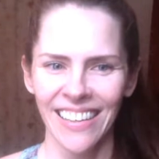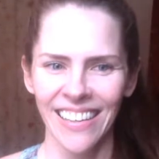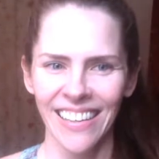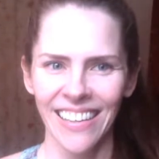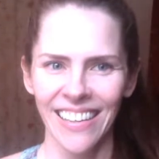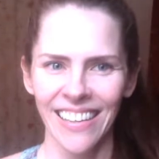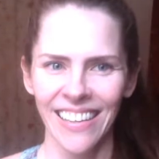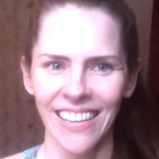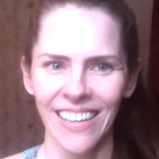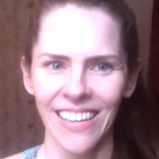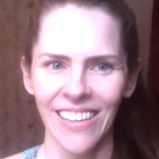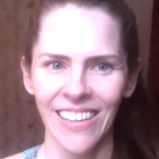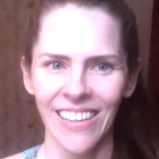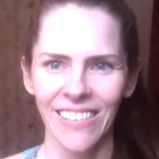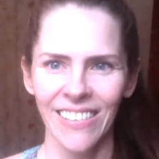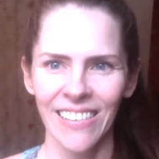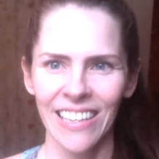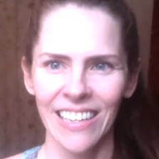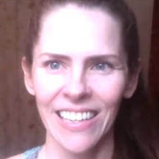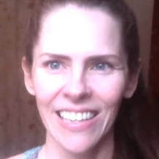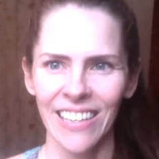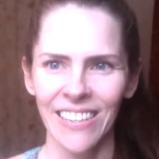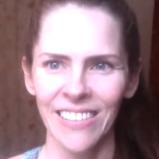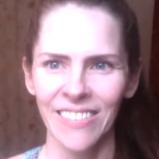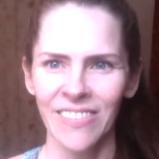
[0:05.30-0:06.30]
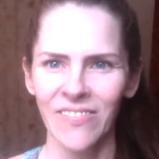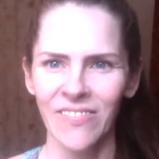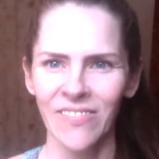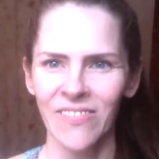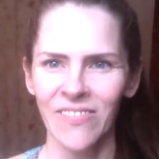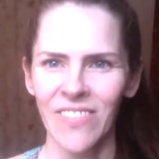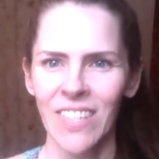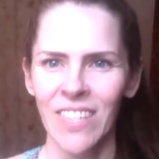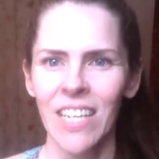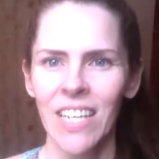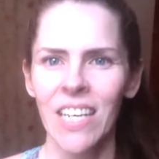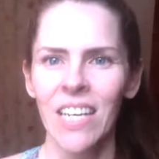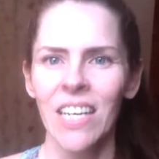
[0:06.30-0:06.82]
Hello.
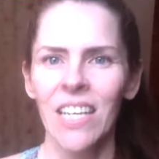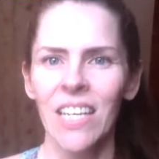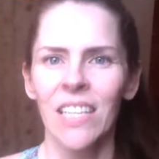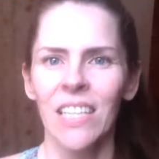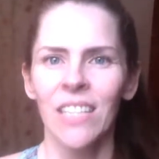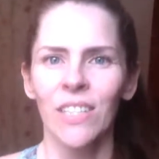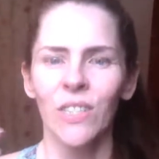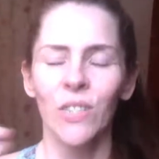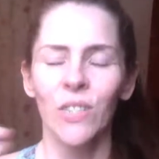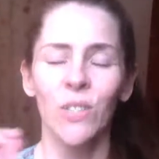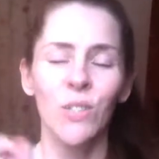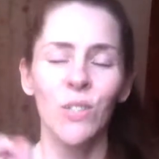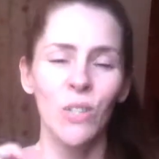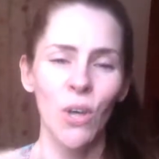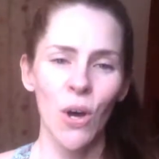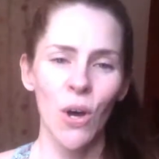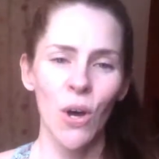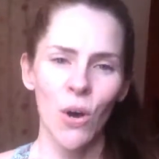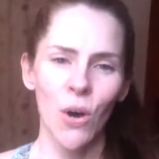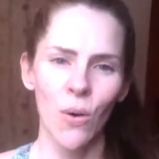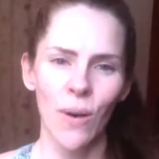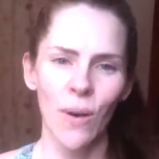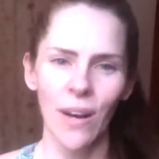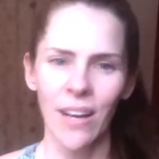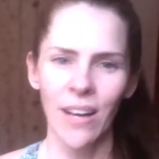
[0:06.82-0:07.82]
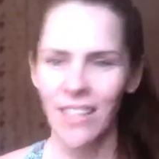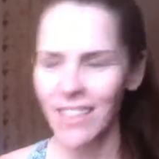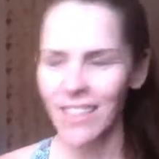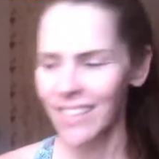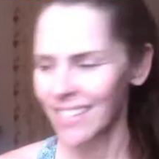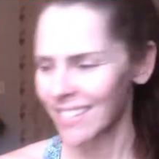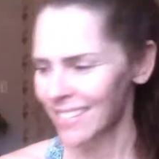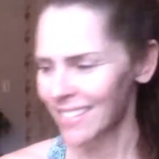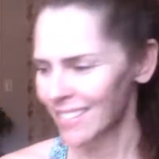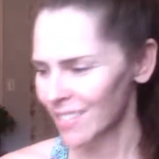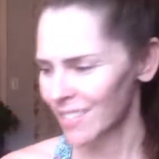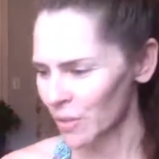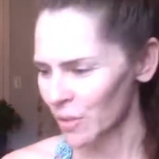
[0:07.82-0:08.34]
So
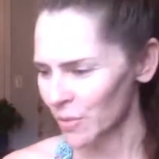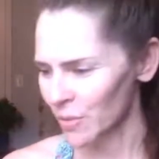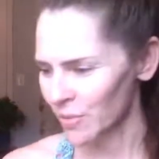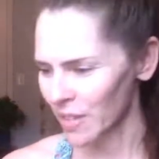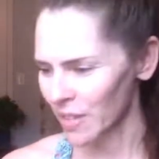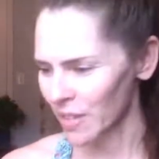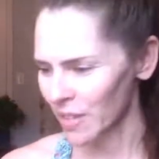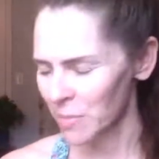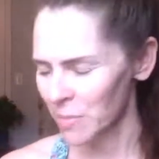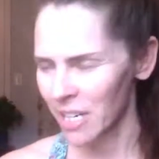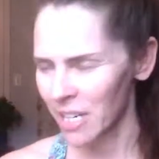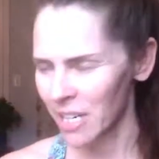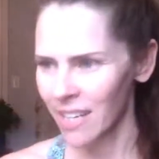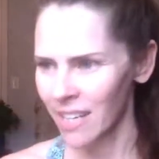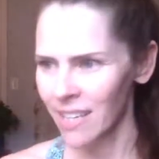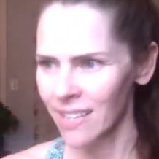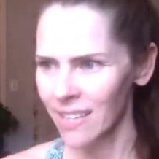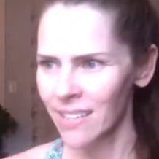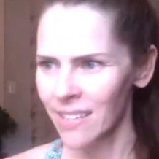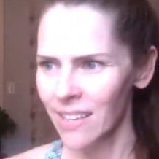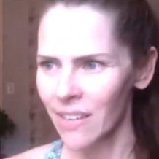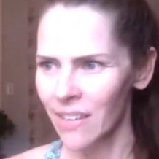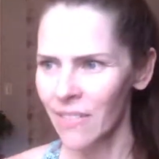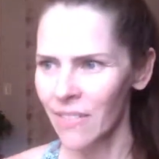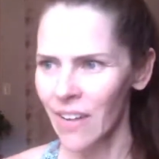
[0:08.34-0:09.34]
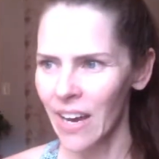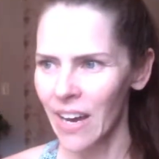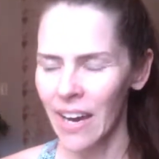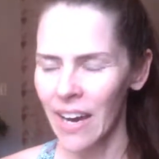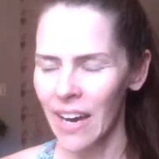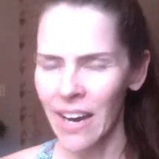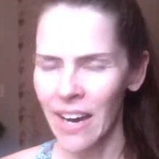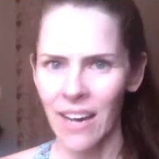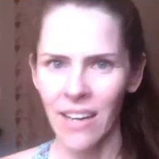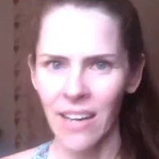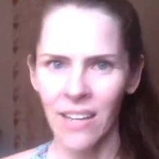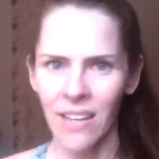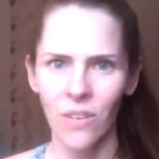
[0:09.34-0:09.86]
this is so funny because I've
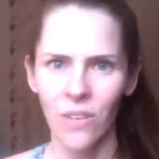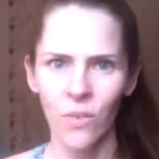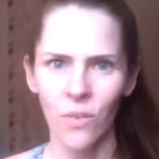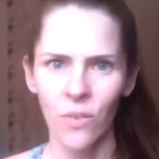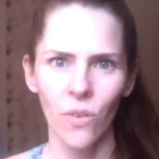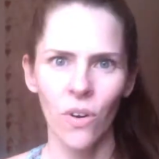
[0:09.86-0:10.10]
had